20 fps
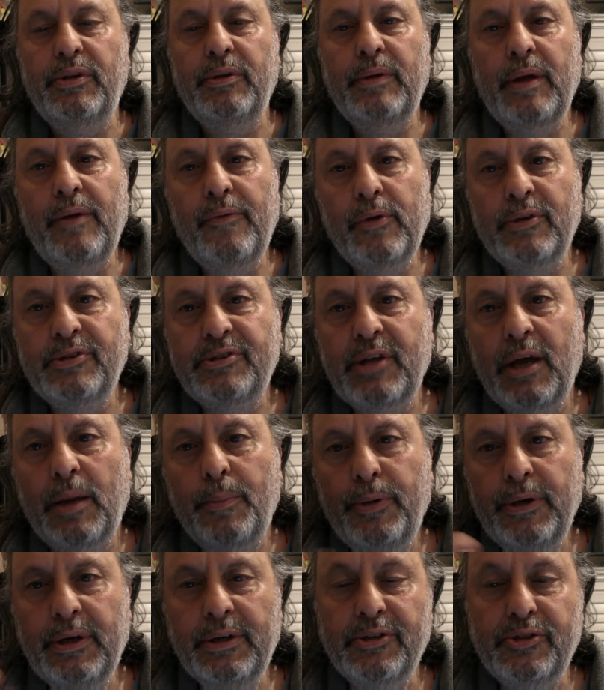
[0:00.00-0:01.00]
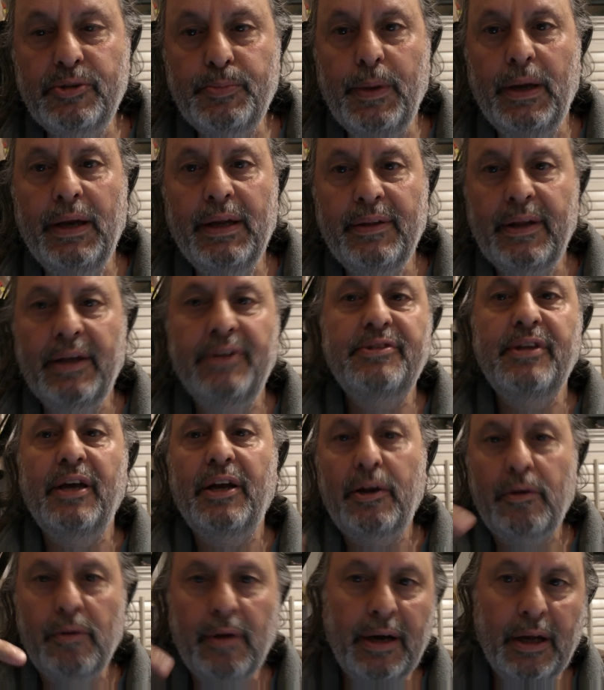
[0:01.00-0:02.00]
and everyone started putting the spelling, they
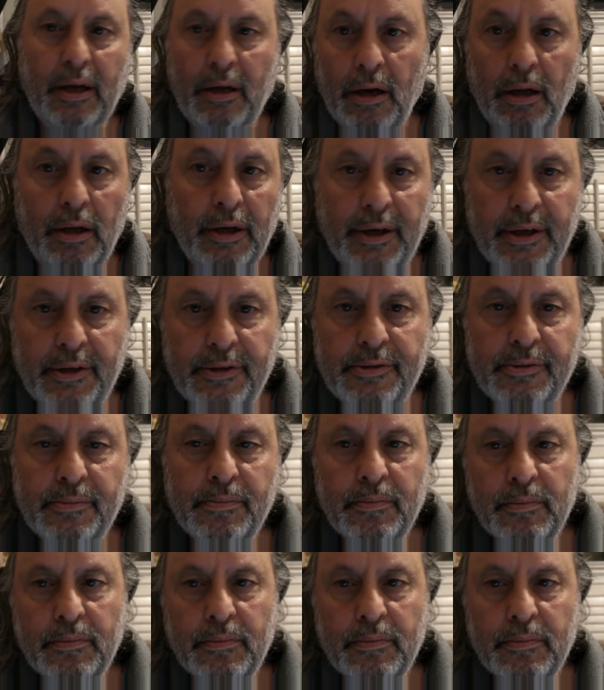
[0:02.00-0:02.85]
started creating colonies.